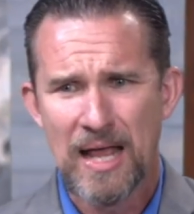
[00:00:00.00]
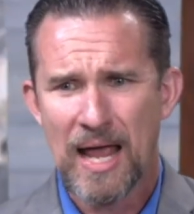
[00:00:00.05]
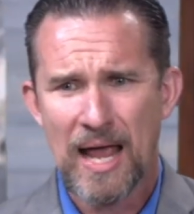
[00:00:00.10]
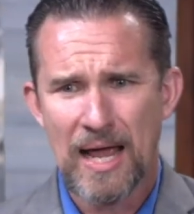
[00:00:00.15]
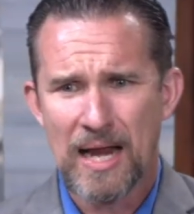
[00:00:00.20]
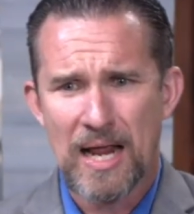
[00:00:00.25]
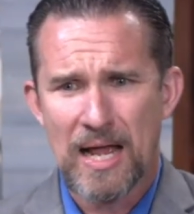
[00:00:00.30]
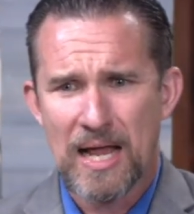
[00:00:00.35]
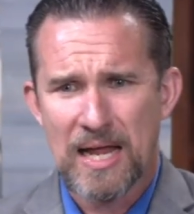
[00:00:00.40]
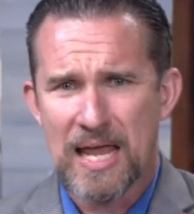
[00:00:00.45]

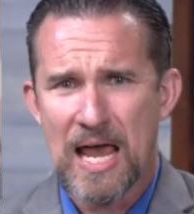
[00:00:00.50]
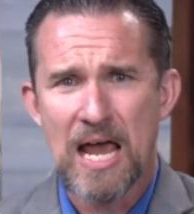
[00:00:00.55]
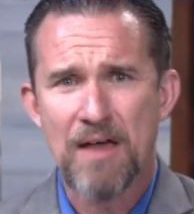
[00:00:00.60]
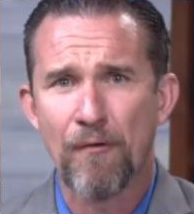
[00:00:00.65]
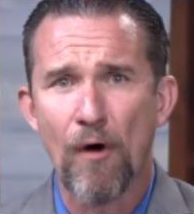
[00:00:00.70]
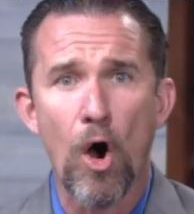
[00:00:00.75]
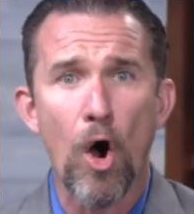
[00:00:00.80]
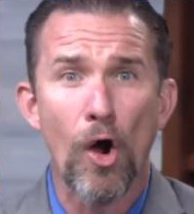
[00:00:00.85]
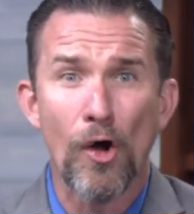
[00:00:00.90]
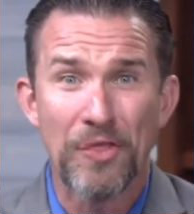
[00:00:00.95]
and gave
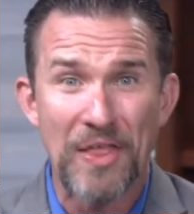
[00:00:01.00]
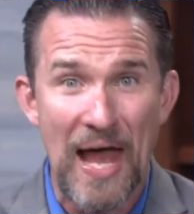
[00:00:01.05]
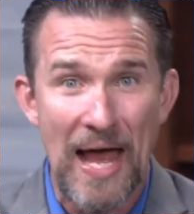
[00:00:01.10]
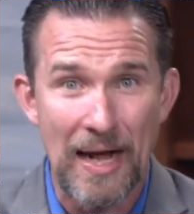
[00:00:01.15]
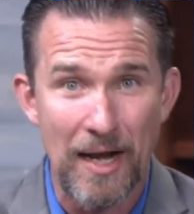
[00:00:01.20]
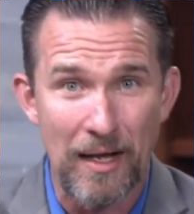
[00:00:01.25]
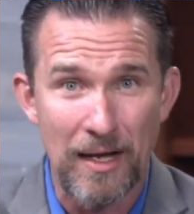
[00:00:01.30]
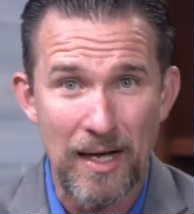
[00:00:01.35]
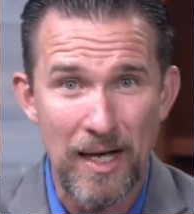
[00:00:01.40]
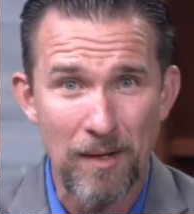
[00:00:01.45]
all
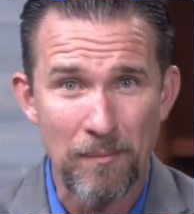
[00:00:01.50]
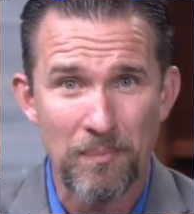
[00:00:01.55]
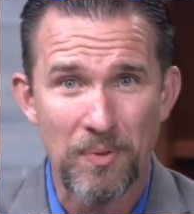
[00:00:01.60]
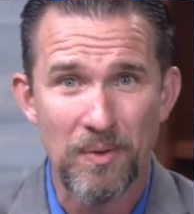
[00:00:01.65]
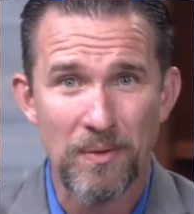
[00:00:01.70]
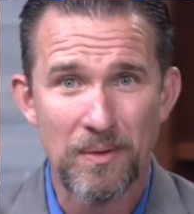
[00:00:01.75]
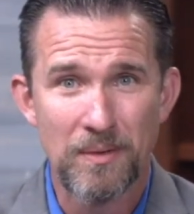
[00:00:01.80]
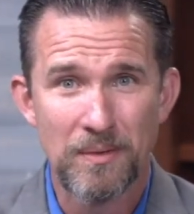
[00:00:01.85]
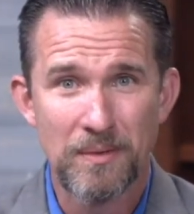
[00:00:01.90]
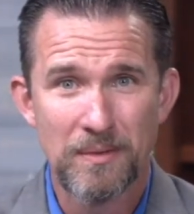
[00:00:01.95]
that up
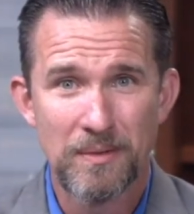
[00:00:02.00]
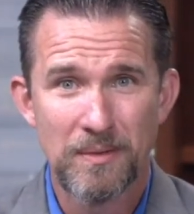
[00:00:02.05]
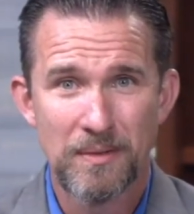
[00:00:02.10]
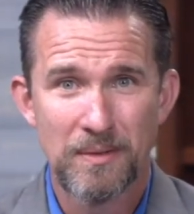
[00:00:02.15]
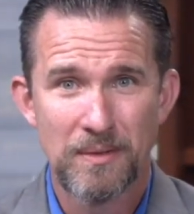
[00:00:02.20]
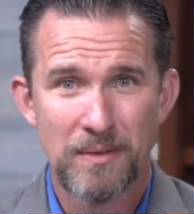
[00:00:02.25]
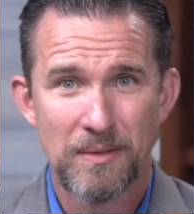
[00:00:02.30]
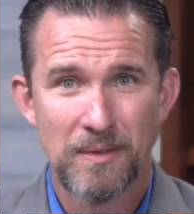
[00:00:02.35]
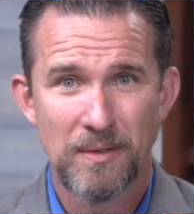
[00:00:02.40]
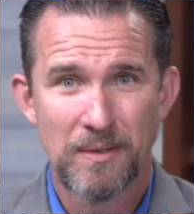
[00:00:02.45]

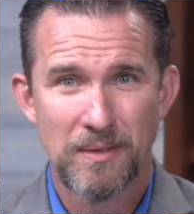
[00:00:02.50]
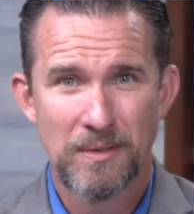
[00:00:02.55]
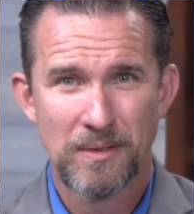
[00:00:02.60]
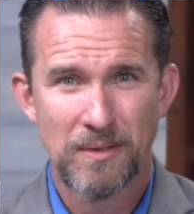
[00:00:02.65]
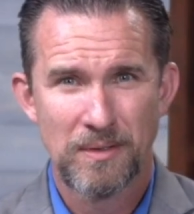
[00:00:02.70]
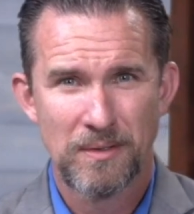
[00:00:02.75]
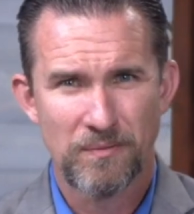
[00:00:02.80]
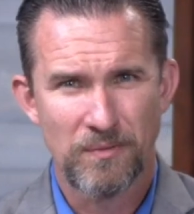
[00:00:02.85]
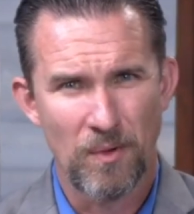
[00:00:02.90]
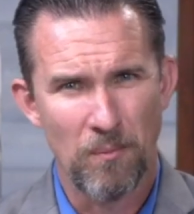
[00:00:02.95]

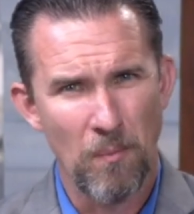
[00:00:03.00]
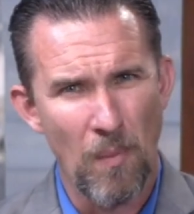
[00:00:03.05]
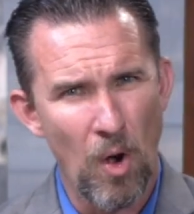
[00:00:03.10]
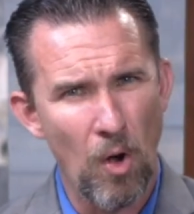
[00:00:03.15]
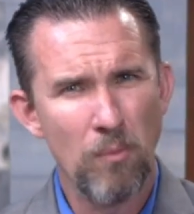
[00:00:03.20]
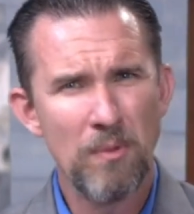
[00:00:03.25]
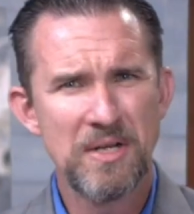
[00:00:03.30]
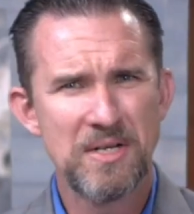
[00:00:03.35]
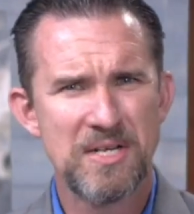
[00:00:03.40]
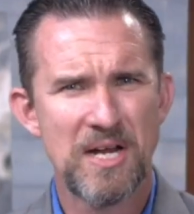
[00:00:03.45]
for
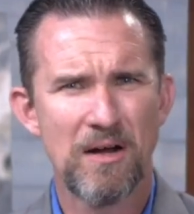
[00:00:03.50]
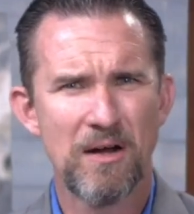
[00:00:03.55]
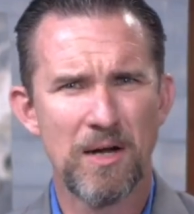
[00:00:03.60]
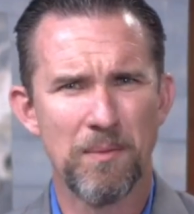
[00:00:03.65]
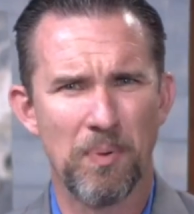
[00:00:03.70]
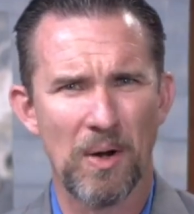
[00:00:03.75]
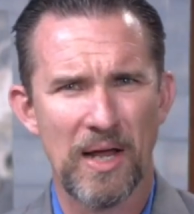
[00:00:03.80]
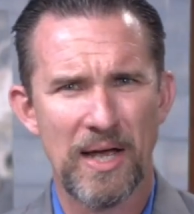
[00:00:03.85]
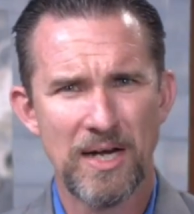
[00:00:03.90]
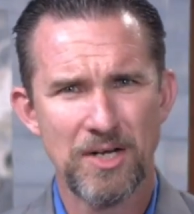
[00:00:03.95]
momentary
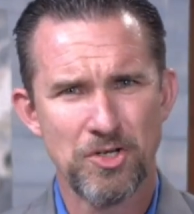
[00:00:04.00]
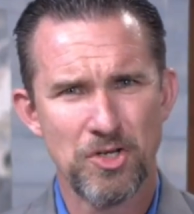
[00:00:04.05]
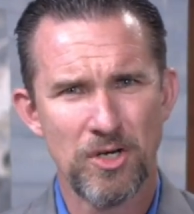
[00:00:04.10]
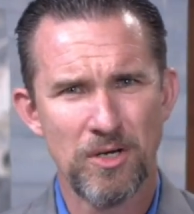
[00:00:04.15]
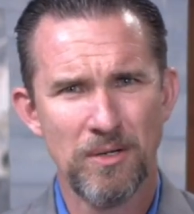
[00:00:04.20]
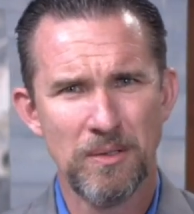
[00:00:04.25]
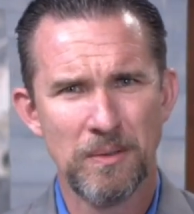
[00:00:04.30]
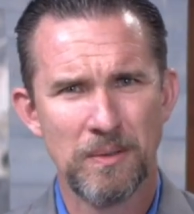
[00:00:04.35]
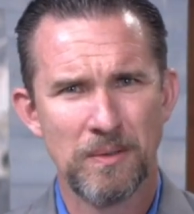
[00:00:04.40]
pleasure?